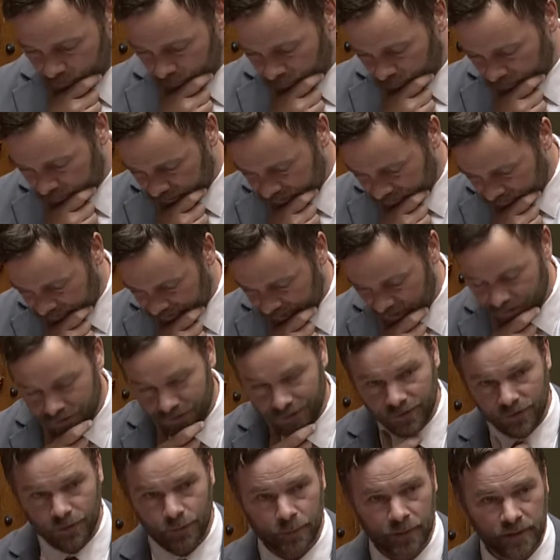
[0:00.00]

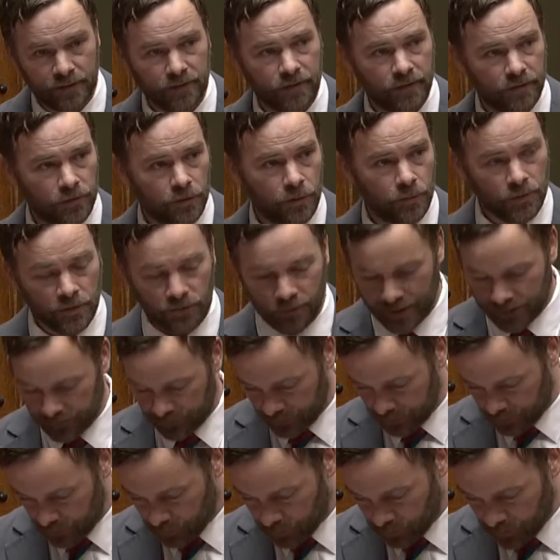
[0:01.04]
orientation to BC's Human
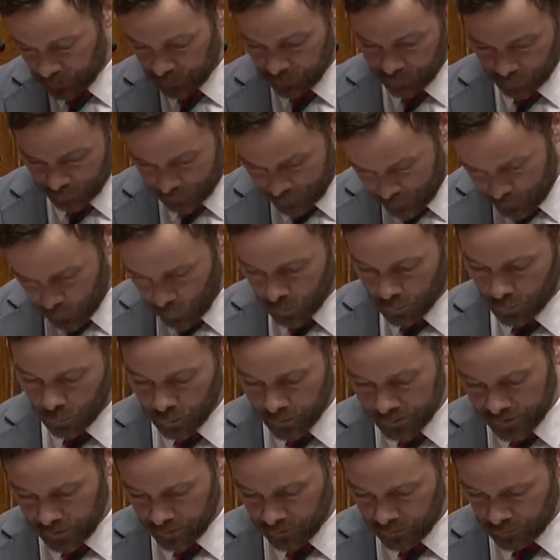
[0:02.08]
Rights Code. It took 4
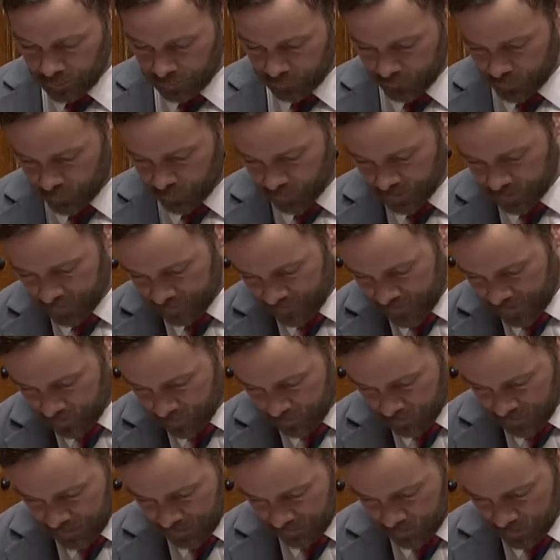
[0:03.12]
more years before the
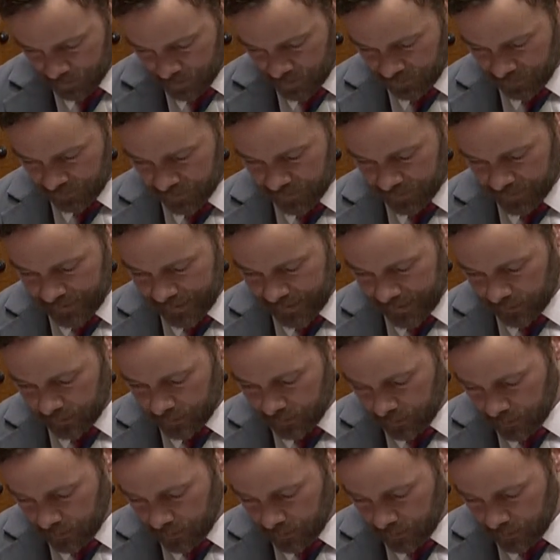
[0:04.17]
federal government did that.